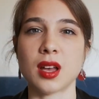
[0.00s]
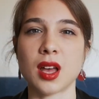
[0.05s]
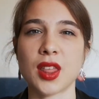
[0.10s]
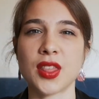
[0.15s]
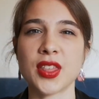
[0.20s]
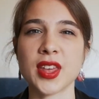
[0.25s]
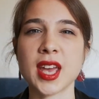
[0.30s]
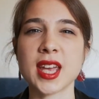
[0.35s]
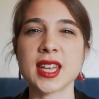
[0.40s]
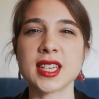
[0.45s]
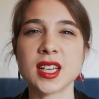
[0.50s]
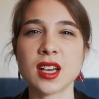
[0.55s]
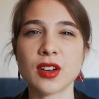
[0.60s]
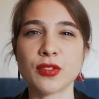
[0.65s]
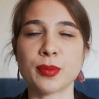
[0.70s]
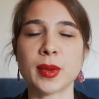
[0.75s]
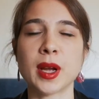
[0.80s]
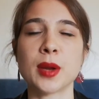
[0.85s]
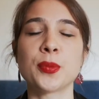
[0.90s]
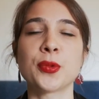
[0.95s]
The idea of
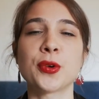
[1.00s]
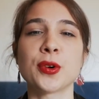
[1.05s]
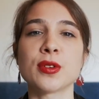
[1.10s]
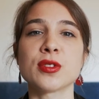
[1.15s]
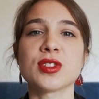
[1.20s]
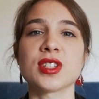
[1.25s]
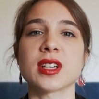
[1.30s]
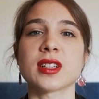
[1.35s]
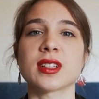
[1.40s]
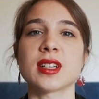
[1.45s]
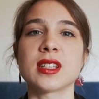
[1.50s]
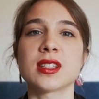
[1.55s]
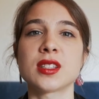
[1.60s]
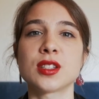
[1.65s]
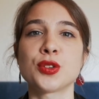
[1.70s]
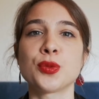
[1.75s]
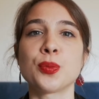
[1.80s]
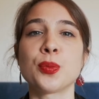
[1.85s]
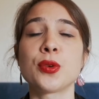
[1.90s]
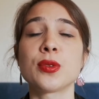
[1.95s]
my project is
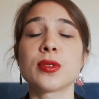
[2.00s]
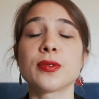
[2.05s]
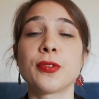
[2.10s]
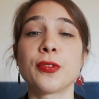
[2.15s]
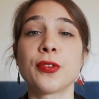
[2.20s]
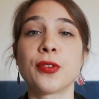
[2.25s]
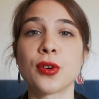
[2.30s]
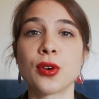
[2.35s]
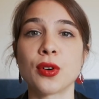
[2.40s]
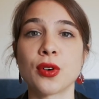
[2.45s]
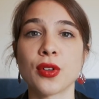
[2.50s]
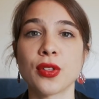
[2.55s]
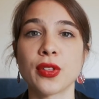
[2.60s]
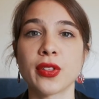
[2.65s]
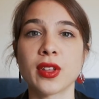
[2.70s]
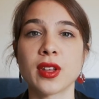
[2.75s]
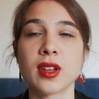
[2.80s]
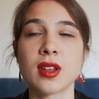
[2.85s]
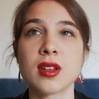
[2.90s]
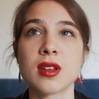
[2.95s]
to put forth
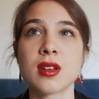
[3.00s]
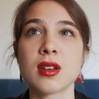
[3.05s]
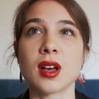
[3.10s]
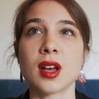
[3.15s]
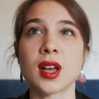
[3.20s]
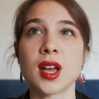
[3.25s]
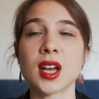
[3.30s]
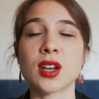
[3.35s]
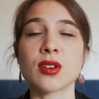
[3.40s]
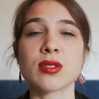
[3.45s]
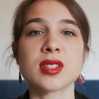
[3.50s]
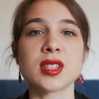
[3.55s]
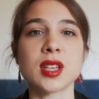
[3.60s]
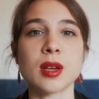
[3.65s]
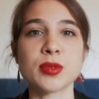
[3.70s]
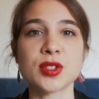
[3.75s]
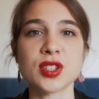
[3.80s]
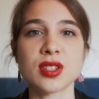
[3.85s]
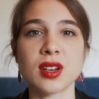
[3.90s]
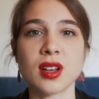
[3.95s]
a
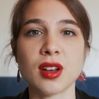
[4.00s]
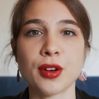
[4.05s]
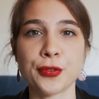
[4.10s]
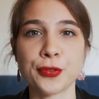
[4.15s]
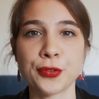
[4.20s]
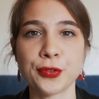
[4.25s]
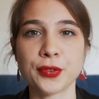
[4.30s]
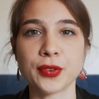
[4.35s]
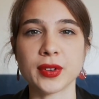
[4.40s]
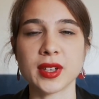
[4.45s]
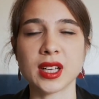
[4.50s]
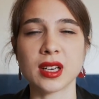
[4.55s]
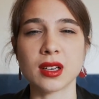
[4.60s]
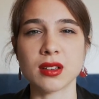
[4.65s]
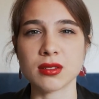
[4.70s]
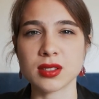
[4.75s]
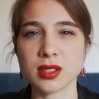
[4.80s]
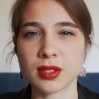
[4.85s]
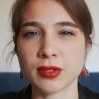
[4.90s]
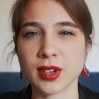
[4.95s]
conception of
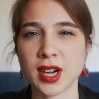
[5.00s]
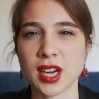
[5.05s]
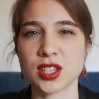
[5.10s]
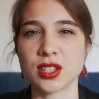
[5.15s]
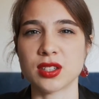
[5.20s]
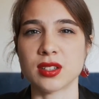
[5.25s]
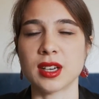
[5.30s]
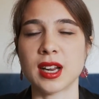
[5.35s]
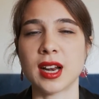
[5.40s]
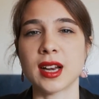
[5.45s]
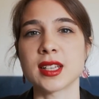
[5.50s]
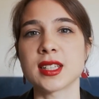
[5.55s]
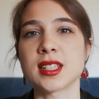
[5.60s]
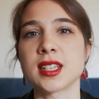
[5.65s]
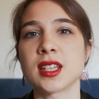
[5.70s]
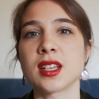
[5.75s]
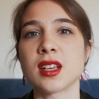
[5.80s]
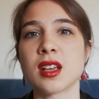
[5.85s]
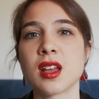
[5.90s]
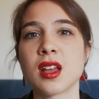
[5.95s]
inclusive
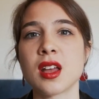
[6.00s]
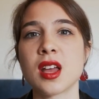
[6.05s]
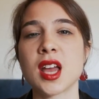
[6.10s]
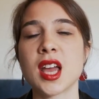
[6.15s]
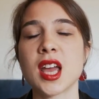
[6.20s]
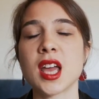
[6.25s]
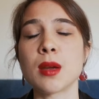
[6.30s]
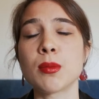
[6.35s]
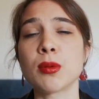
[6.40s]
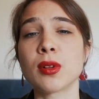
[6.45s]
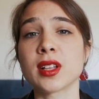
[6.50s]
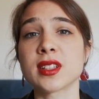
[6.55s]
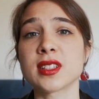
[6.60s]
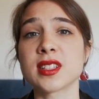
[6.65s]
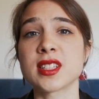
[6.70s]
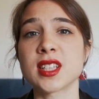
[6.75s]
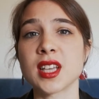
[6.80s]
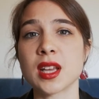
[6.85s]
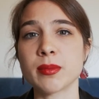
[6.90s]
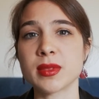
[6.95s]
rationality, able at the
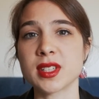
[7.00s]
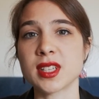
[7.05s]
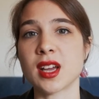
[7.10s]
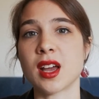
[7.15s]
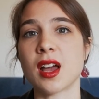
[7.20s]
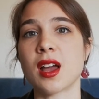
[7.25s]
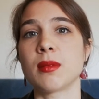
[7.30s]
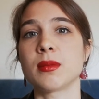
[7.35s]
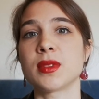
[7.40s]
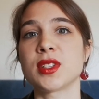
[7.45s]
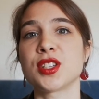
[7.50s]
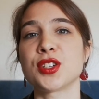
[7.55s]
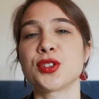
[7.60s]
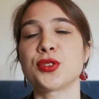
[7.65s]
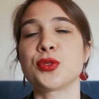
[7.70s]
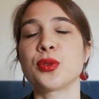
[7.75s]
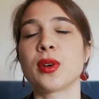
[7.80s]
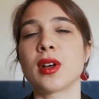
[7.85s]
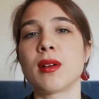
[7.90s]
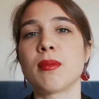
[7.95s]
same time
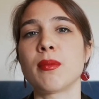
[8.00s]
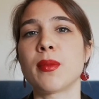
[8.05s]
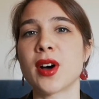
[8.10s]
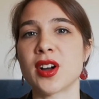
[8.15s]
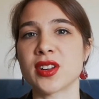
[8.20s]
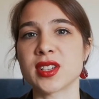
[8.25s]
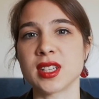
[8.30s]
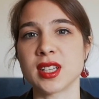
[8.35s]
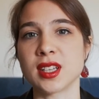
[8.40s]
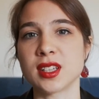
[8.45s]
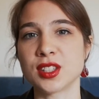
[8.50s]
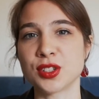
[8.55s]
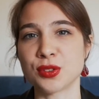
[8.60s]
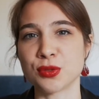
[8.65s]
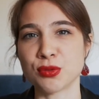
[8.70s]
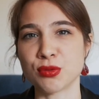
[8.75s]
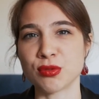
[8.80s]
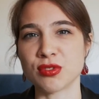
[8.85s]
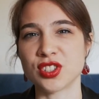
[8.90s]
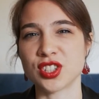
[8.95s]
to embody,
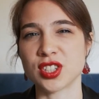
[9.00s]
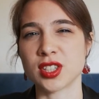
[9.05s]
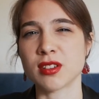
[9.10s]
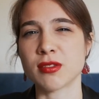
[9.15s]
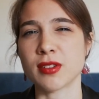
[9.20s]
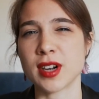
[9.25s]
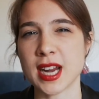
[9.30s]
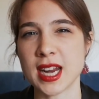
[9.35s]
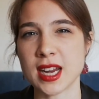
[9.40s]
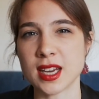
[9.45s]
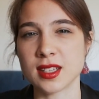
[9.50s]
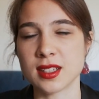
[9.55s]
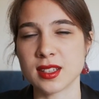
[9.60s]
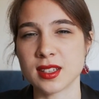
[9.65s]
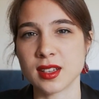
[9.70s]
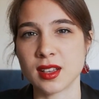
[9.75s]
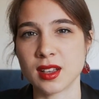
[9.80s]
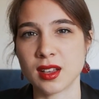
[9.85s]
to generate,